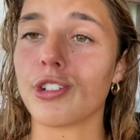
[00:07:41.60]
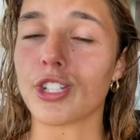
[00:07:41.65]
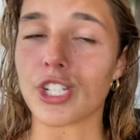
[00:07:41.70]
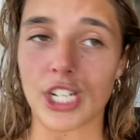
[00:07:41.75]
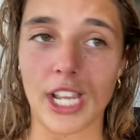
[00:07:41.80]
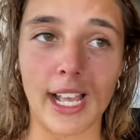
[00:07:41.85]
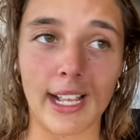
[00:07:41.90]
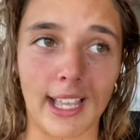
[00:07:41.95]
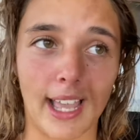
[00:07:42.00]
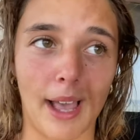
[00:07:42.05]

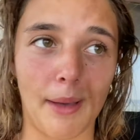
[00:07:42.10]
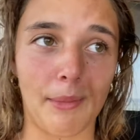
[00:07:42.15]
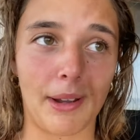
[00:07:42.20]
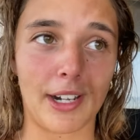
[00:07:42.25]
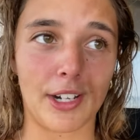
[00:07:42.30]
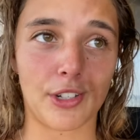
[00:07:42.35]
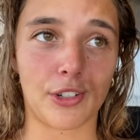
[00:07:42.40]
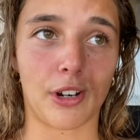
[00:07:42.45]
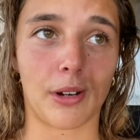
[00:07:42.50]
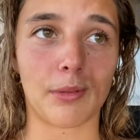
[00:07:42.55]
check out my
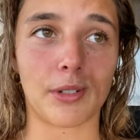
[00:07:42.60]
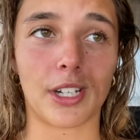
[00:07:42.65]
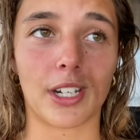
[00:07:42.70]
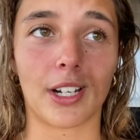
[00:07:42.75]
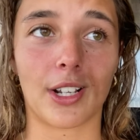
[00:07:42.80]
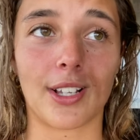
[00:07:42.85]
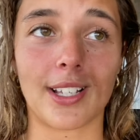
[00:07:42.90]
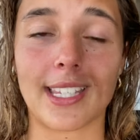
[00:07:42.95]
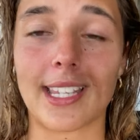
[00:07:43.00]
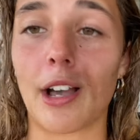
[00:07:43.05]

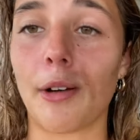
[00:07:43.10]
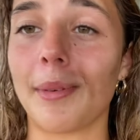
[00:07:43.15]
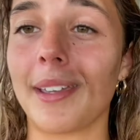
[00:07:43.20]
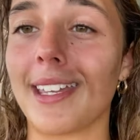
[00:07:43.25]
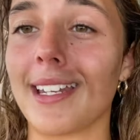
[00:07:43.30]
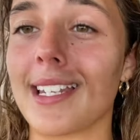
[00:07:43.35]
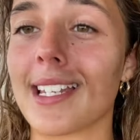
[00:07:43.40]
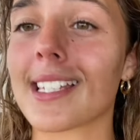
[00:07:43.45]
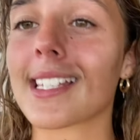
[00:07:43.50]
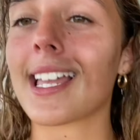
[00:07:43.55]
description, because there'll be
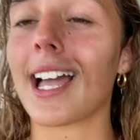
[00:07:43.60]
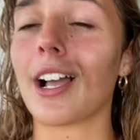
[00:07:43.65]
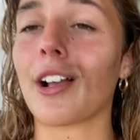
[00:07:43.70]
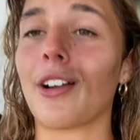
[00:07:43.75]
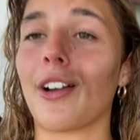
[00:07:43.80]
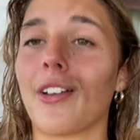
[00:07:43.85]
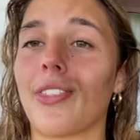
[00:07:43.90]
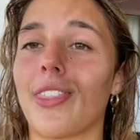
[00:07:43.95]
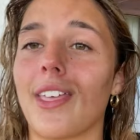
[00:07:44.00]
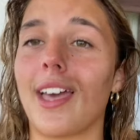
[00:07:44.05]
a discount
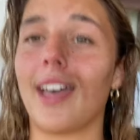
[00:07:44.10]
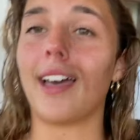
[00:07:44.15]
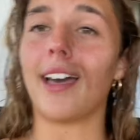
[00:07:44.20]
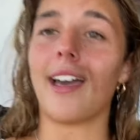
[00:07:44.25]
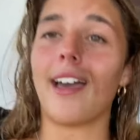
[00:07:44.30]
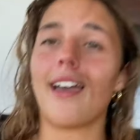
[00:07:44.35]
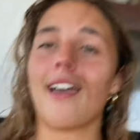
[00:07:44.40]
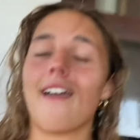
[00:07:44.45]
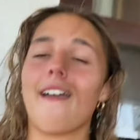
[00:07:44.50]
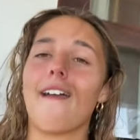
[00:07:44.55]
code there
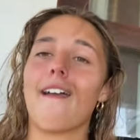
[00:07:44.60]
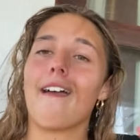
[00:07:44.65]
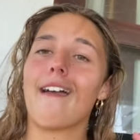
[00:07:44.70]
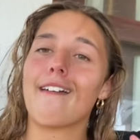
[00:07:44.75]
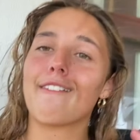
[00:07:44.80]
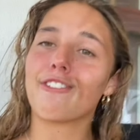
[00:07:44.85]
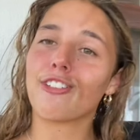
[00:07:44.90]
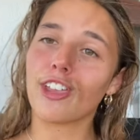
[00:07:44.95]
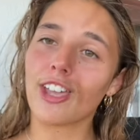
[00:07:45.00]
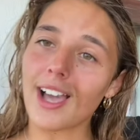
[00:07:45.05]

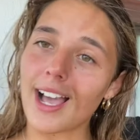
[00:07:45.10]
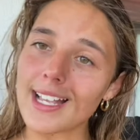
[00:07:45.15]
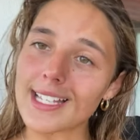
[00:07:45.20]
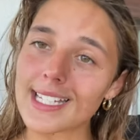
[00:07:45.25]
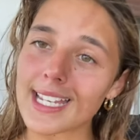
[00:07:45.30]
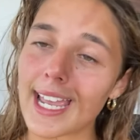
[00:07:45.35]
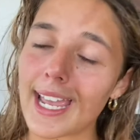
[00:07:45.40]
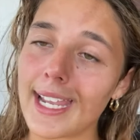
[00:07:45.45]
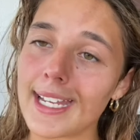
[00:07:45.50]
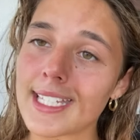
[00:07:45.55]
for you guys
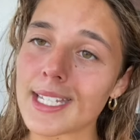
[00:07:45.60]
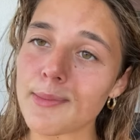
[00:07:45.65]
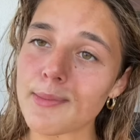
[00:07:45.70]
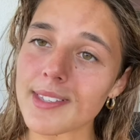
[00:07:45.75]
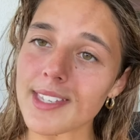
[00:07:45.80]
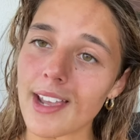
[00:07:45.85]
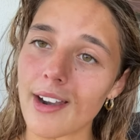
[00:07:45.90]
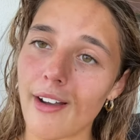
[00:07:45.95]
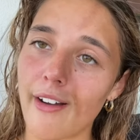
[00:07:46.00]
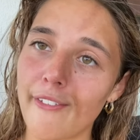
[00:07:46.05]
to get
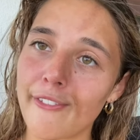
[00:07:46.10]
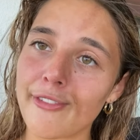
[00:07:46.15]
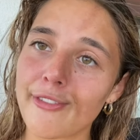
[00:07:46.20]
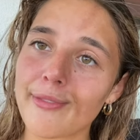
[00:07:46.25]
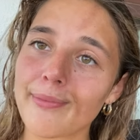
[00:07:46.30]
18% off.